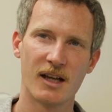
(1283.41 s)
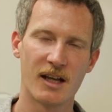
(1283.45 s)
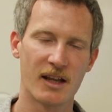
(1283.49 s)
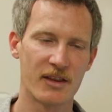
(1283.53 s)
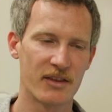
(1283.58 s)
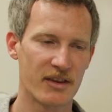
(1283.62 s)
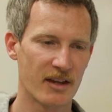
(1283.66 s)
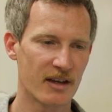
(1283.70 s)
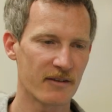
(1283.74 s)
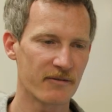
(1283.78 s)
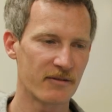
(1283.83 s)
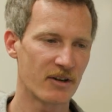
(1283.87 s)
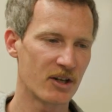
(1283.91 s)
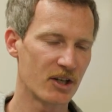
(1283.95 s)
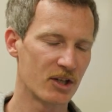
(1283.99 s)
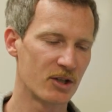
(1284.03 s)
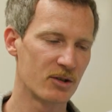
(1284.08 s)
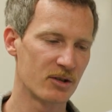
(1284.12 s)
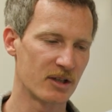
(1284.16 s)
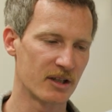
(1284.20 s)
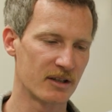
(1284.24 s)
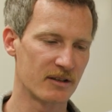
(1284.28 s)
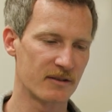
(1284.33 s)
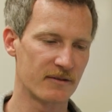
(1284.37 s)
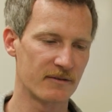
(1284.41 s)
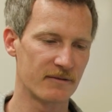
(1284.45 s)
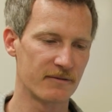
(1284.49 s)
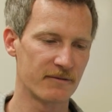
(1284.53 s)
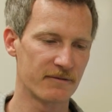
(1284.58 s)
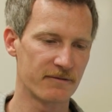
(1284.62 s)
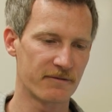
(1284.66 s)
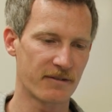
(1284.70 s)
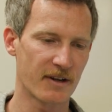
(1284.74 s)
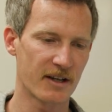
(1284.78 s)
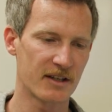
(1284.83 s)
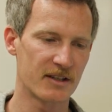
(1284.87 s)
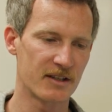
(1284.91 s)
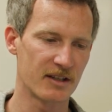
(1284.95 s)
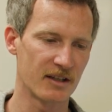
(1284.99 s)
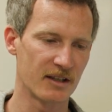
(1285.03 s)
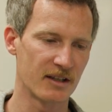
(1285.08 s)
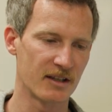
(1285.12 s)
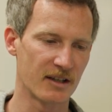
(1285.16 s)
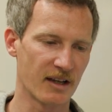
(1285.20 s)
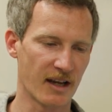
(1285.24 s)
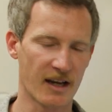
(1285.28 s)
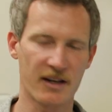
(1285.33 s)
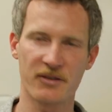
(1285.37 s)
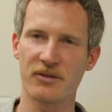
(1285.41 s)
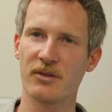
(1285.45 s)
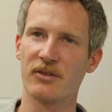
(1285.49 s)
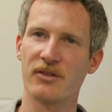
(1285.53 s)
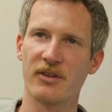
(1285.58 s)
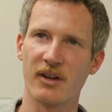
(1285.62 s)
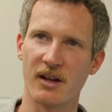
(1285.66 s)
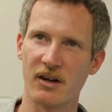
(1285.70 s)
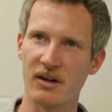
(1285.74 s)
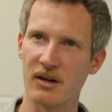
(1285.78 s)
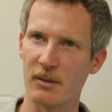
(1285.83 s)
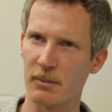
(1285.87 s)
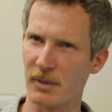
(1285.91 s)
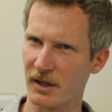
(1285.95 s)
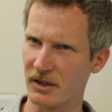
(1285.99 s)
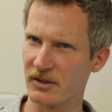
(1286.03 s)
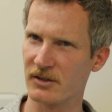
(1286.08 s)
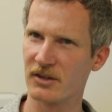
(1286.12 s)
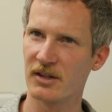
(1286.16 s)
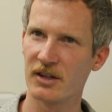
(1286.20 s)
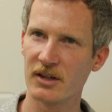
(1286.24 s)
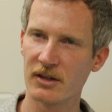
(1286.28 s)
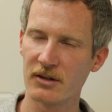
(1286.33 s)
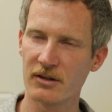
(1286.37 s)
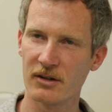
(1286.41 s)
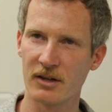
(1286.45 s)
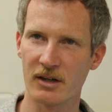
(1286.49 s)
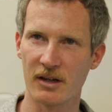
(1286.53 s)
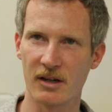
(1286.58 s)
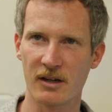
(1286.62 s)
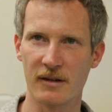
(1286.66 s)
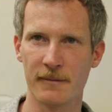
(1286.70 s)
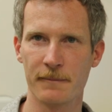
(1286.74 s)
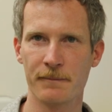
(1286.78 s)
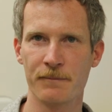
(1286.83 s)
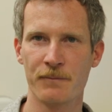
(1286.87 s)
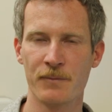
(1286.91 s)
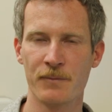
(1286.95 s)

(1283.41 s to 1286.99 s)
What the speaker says: and they're very good at fighting extracellular bacteria.